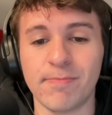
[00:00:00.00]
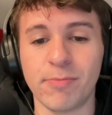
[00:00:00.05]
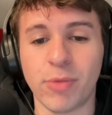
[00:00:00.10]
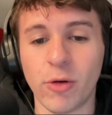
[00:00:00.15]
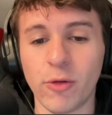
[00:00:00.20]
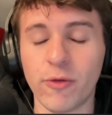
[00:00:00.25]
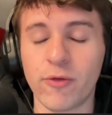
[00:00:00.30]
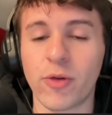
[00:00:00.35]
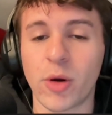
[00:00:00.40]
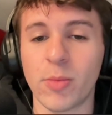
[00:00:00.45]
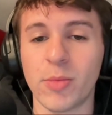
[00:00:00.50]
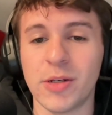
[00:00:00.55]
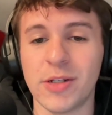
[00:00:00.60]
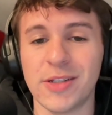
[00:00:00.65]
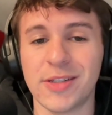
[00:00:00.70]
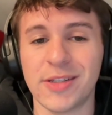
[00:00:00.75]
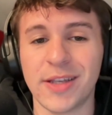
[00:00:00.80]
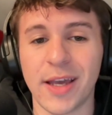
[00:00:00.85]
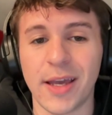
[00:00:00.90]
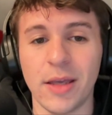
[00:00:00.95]
pull from and
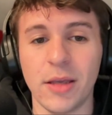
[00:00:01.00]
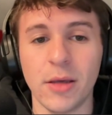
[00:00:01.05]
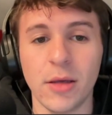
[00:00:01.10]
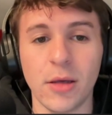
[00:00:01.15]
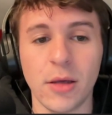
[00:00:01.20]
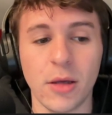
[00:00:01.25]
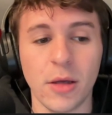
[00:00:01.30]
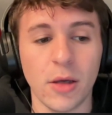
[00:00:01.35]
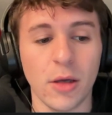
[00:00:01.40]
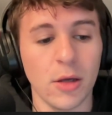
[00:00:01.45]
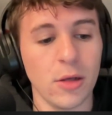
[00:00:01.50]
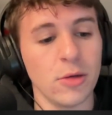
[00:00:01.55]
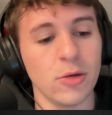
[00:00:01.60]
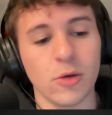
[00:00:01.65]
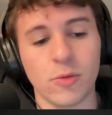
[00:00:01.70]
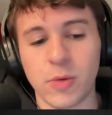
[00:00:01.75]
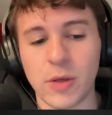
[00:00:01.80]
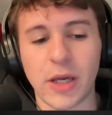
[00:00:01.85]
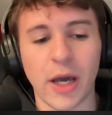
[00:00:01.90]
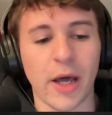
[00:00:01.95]
to say,
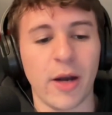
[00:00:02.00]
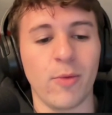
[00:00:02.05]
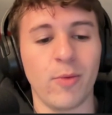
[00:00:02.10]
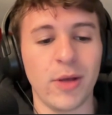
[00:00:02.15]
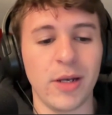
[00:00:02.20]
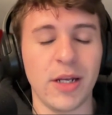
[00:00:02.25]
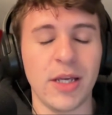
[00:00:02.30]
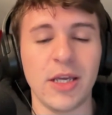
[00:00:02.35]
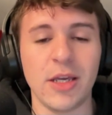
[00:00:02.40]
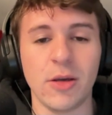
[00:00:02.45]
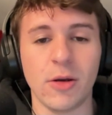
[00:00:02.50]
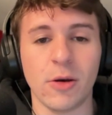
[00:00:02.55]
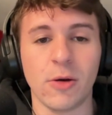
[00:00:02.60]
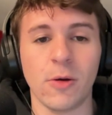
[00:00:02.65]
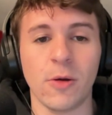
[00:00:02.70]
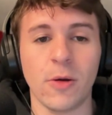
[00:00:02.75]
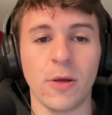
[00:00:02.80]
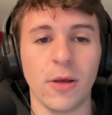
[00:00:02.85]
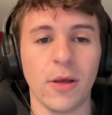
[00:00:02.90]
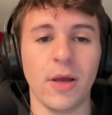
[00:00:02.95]
look, we got to win
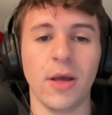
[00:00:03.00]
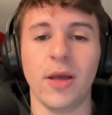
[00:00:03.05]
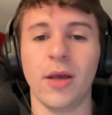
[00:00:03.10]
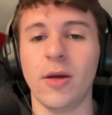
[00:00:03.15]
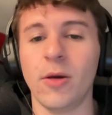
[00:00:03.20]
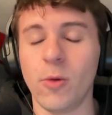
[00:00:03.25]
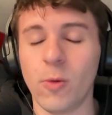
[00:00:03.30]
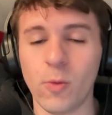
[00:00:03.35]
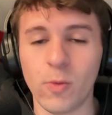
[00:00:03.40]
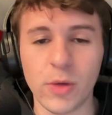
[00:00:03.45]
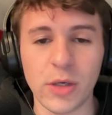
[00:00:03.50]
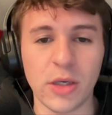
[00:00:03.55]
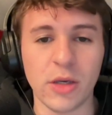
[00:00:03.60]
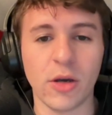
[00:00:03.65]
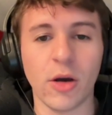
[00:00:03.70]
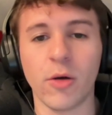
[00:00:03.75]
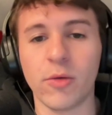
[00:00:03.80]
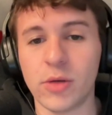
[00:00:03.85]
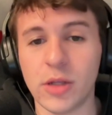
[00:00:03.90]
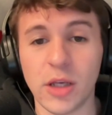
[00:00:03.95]
here. We can
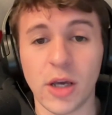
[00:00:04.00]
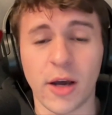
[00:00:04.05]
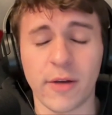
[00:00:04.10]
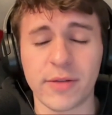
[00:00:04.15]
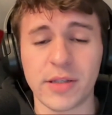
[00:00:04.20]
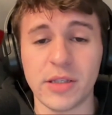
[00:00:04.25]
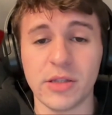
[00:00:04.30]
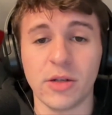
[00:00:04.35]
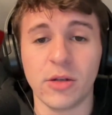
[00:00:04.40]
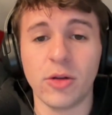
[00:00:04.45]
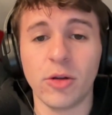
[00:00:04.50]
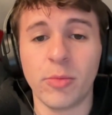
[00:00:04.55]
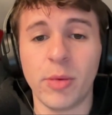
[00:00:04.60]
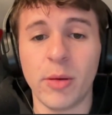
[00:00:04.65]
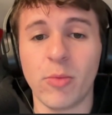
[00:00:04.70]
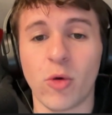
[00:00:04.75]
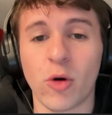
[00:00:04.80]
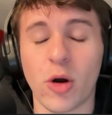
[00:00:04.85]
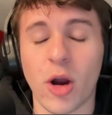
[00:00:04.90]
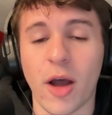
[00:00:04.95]
go into the offseason a little
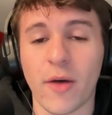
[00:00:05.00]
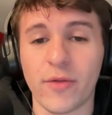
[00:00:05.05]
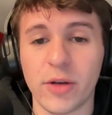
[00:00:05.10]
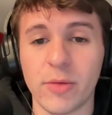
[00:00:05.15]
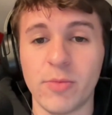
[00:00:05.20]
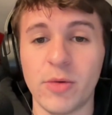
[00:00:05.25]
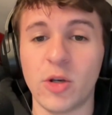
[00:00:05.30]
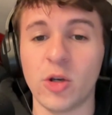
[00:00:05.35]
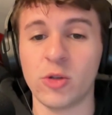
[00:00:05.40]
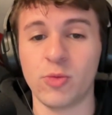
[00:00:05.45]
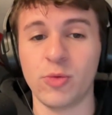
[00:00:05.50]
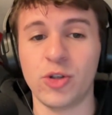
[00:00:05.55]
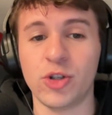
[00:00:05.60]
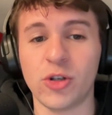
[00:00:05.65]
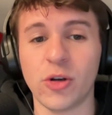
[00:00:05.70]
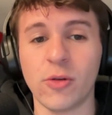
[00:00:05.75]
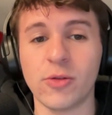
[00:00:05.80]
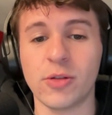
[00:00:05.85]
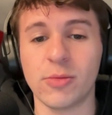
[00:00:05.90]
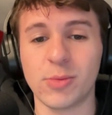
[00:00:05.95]
bit more confident because we
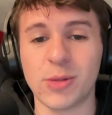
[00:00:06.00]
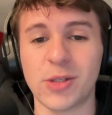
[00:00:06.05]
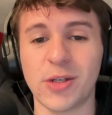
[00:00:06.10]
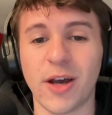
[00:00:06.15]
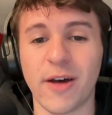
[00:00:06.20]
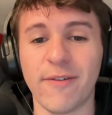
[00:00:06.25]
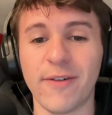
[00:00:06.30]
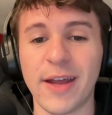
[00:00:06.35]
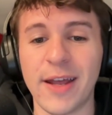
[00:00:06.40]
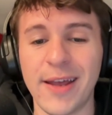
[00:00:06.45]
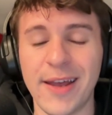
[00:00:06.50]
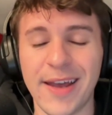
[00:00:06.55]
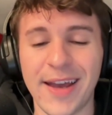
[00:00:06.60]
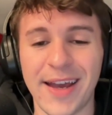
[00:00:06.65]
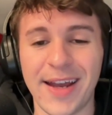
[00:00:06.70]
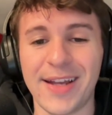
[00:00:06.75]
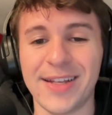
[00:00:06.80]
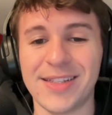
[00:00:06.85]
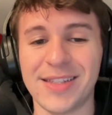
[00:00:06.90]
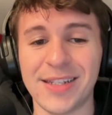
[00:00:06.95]
showed some stuff
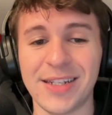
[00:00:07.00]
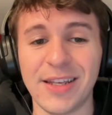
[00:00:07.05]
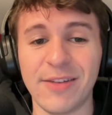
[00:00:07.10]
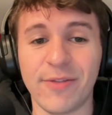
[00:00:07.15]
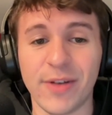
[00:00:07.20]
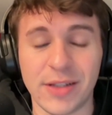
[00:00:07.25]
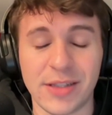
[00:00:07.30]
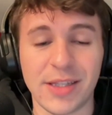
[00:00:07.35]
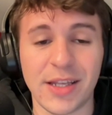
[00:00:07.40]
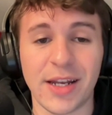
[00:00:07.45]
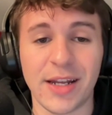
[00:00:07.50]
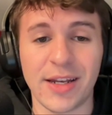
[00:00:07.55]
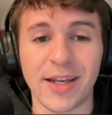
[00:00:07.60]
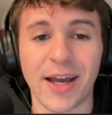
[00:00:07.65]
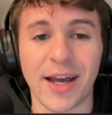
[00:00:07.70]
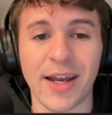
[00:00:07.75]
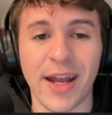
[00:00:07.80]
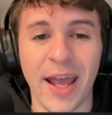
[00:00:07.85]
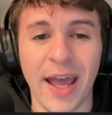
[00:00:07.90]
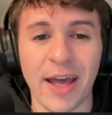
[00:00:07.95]
against a defense that had
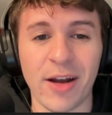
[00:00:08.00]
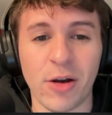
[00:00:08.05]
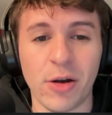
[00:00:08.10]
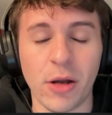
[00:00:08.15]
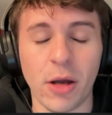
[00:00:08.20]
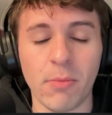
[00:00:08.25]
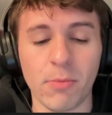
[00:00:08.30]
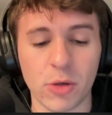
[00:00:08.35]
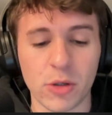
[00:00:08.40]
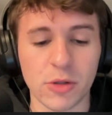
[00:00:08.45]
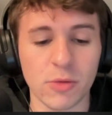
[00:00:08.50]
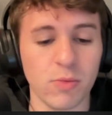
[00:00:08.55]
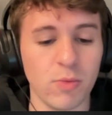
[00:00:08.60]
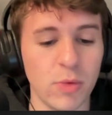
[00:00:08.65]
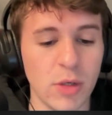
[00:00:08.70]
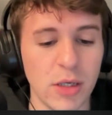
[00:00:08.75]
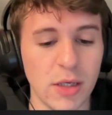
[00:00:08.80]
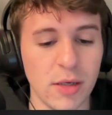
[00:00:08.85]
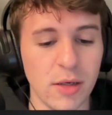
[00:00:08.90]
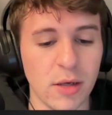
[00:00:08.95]
kind of had our numbers.
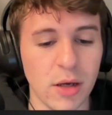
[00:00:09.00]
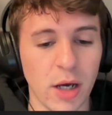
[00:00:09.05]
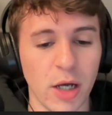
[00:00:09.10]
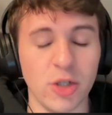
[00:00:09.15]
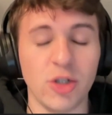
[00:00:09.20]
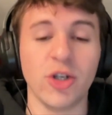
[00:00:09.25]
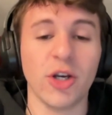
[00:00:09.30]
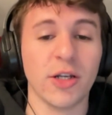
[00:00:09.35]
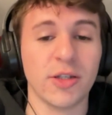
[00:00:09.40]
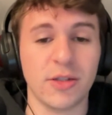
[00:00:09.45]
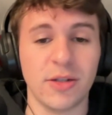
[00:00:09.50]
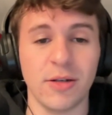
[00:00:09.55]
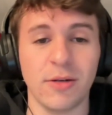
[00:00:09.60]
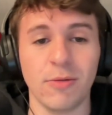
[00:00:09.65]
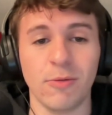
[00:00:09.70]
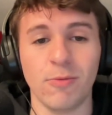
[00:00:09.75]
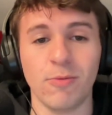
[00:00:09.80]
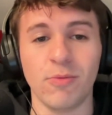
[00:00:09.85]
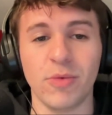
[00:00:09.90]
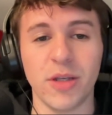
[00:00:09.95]
We adjusted.
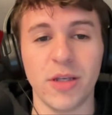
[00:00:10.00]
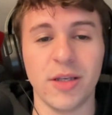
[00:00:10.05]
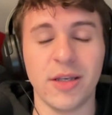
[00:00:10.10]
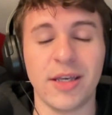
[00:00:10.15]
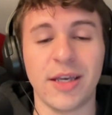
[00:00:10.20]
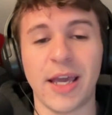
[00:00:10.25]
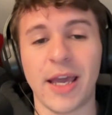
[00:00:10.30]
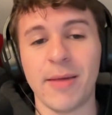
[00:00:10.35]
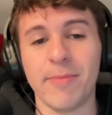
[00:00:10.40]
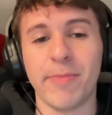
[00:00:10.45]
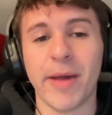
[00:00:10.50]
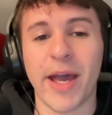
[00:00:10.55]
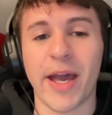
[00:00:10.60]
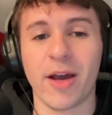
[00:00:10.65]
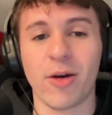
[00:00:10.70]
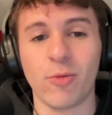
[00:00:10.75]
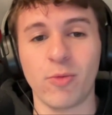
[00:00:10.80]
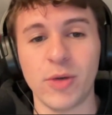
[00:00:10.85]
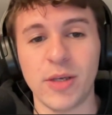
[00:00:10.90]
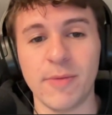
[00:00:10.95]
We came
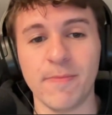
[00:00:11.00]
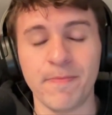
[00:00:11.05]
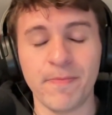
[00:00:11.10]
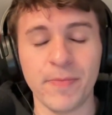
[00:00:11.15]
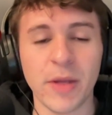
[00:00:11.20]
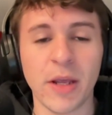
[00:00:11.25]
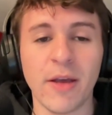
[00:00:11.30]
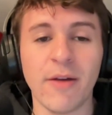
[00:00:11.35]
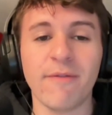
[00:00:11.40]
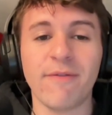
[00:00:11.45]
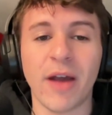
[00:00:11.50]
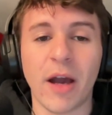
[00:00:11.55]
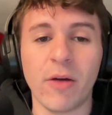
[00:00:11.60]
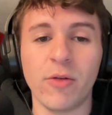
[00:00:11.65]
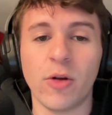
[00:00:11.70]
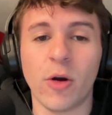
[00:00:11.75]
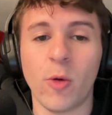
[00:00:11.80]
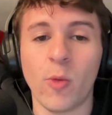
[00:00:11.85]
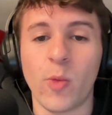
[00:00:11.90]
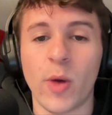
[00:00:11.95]
back. We
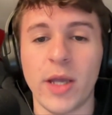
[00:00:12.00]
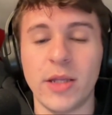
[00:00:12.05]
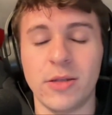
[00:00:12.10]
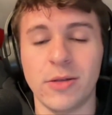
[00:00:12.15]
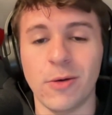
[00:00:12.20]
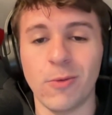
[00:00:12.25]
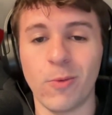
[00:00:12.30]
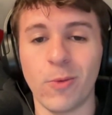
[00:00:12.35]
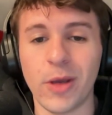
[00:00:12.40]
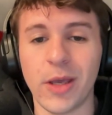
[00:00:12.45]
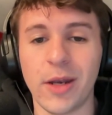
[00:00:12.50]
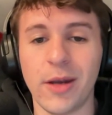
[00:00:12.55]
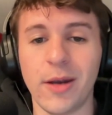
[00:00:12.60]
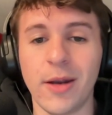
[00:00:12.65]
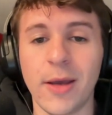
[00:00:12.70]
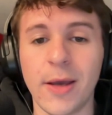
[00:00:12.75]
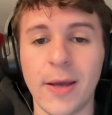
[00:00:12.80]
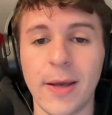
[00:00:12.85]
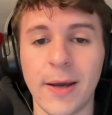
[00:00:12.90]
found a way to win